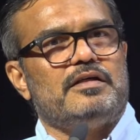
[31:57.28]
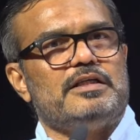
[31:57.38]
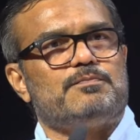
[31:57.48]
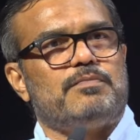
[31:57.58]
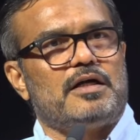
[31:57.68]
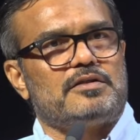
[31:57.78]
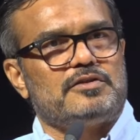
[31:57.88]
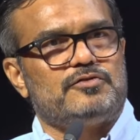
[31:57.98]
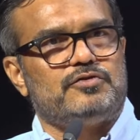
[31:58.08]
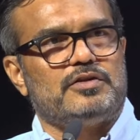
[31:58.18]
is part
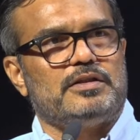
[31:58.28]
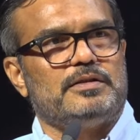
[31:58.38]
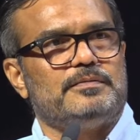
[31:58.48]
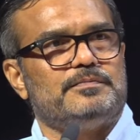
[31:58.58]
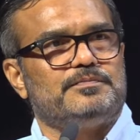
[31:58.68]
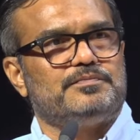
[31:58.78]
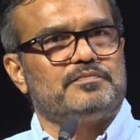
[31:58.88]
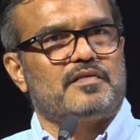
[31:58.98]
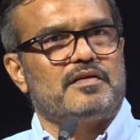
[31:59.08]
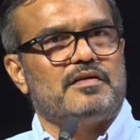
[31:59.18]
of,
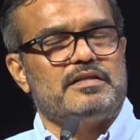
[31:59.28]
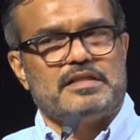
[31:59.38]
is